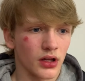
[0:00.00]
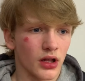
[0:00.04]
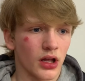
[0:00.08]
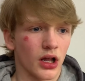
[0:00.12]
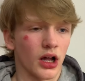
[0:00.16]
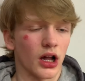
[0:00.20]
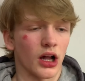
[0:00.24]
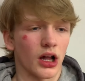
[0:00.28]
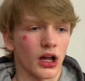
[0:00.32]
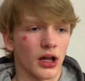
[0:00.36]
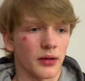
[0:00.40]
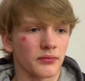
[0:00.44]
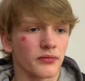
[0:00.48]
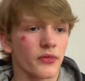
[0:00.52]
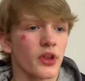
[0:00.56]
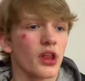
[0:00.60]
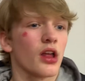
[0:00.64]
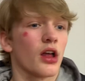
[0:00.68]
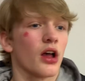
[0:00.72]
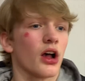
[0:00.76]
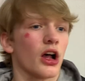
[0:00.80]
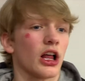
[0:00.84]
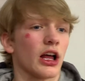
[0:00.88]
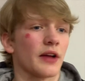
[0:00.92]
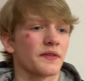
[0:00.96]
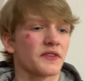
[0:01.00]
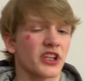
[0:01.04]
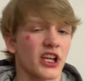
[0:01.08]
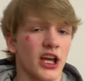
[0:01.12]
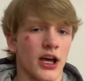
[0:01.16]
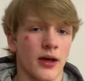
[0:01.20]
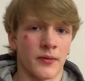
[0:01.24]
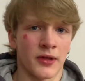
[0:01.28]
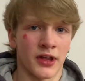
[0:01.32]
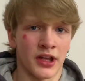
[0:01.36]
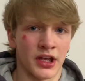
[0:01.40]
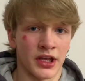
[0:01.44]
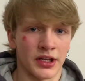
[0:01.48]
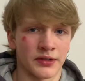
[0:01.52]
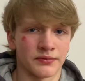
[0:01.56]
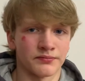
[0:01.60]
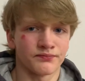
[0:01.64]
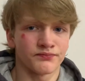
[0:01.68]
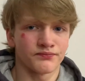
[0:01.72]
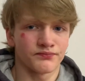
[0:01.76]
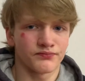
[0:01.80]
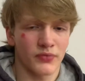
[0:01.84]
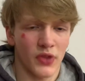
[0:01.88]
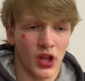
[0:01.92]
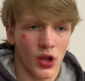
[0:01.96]
I'll have to come in,
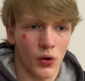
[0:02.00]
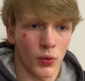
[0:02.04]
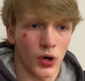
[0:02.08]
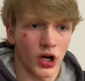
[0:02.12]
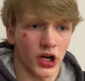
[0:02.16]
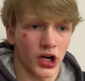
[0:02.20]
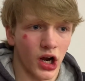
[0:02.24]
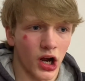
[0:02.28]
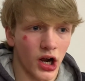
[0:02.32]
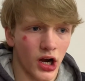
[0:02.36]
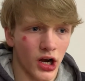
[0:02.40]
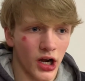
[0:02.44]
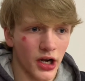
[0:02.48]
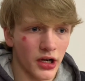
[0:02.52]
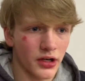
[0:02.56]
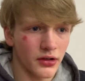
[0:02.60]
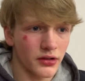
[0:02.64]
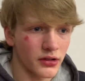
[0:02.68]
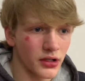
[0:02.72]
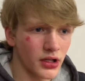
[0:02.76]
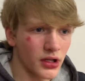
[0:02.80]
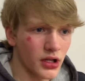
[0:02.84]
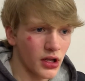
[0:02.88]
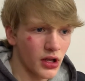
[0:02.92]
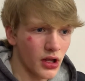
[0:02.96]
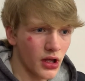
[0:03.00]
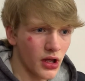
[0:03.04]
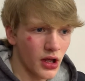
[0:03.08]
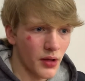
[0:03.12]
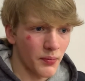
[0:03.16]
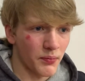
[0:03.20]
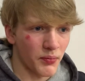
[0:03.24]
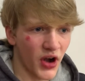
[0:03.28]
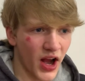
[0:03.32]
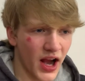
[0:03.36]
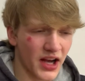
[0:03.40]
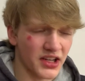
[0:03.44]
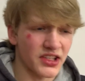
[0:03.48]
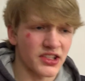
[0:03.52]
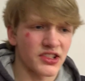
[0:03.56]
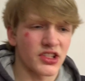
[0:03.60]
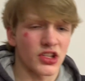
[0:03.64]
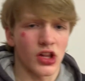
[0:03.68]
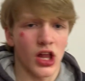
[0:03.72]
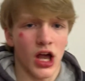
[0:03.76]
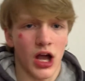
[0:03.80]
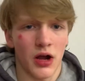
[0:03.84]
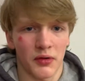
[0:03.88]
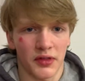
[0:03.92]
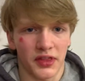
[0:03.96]
work hard, practice a
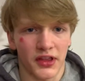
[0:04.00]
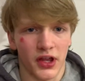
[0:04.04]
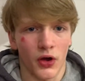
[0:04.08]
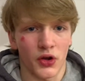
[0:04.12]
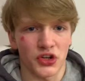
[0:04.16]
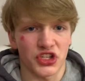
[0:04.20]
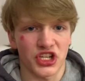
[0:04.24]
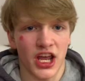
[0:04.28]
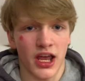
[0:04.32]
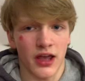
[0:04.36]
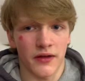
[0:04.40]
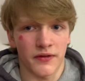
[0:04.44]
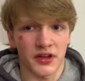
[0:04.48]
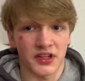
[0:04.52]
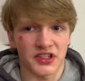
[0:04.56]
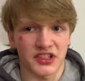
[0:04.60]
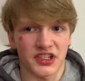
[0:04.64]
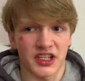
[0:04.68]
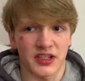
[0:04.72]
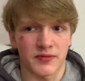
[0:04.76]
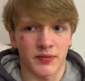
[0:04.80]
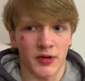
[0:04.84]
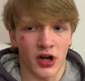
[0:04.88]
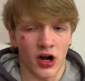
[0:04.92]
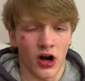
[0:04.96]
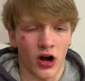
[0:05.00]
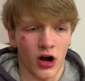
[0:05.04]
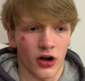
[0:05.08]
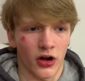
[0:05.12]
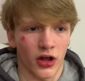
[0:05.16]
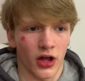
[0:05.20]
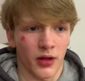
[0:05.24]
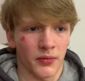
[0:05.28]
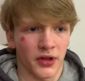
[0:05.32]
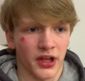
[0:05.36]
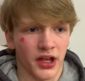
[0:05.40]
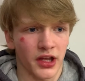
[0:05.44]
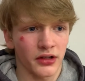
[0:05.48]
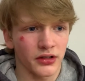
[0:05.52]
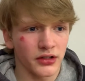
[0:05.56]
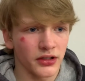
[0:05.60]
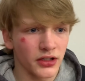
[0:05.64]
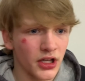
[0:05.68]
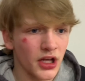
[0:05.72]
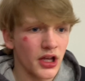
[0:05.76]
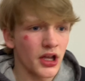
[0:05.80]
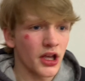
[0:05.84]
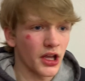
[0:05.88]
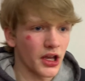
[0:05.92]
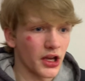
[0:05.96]
lot with Coach Havens. He's been hard on me.
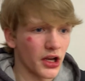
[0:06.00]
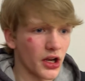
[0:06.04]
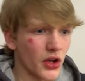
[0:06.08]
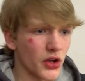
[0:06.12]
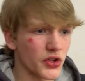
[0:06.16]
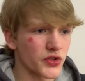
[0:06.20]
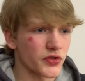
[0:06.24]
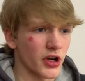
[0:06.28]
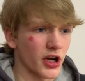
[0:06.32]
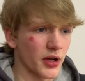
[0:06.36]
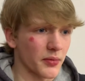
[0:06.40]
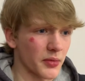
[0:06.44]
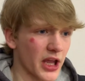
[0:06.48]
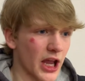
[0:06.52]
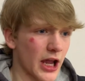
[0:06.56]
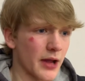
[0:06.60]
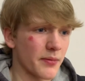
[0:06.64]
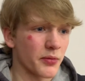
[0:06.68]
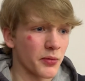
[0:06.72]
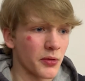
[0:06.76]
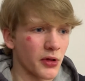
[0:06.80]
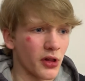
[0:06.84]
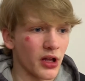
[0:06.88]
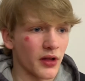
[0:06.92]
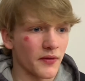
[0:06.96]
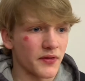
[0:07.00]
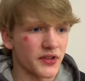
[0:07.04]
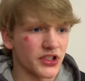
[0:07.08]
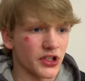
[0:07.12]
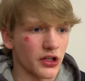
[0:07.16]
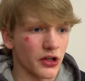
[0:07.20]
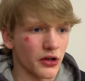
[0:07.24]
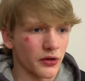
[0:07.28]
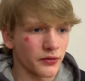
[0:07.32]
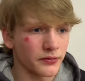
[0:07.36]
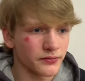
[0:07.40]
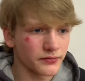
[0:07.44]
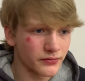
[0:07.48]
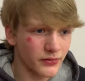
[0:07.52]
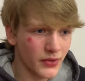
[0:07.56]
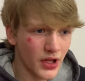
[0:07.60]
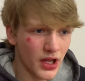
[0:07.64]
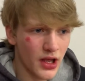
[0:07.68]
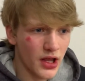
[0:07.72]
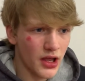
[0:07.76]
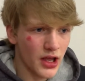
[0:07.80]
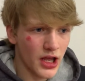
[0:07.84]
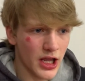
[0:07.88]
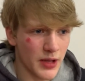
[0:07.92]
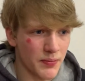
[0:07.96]
He knows what I'm capable of, so
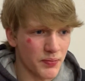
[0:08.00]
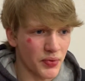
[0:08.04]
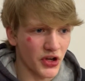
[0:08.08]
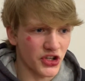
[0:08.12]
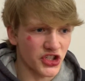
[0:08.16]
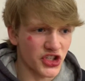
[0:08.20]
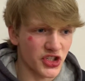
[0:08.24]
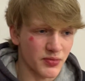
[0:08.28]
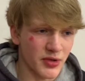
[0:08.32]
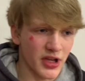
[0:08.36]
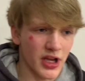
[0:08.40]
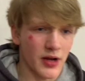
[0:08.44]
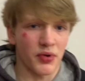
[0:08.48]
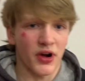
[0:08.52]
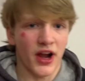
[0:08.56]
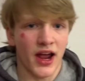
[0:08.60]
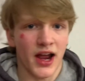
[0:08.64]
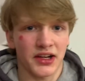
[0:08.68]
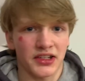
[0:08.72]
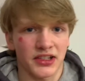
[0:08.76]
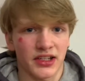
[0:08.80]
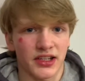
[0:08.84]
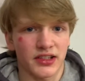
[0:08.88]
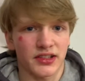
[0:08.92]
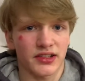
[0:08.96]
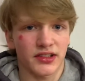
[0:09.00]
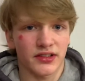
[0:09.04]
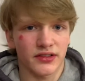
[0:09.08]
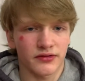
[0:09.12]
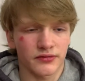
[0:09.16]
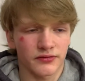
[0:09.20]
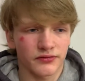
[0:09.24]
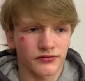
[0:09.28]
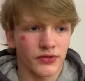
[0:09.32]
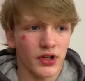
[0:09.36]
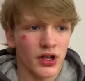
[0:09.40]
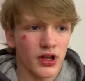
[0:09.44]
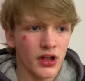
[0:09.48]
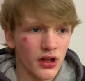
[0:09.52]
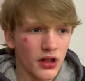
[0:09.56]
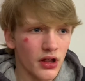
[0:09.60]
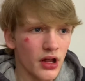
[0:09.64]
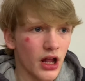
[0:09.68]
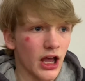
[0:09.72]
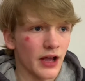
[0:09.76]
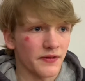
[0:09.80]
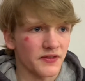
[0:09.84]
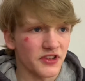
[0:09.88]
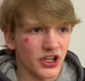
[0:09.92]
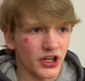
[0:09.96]
he pushes me at practice.
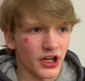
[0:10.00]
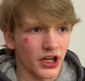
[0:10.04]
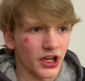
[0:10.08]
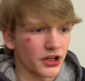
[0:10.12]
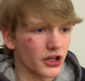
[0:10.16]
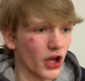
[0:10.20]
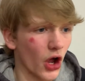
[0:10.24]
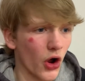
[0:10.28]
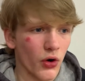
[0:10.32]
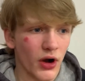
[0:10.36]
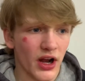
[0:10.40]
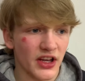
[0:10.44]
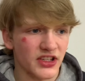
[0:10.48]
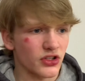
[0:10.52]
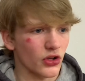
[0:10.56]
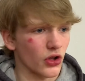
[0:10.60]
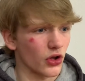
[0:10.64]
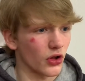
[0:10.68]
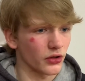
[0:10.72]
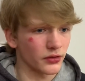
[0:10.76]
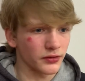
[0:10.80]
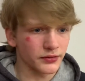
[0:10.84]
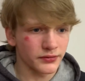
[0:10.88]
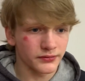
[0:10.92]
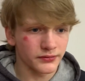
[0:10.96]
I have to go wrestle